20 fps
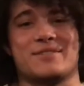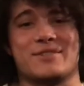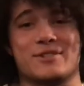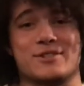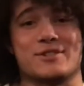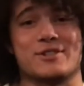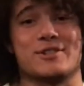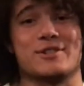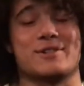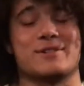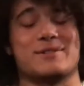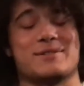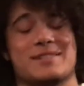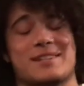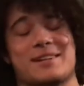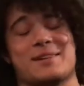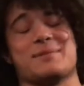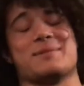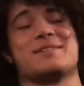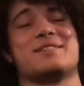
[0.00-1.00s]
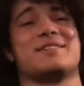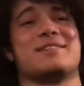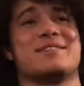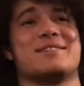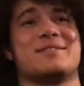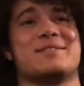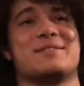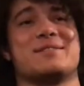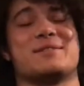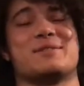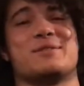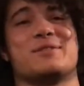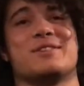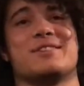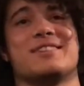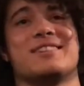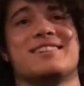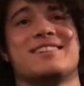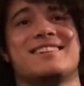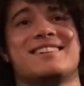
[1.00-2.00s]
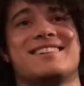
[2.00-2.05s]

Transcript: for a show. I was hammered too. It was fun.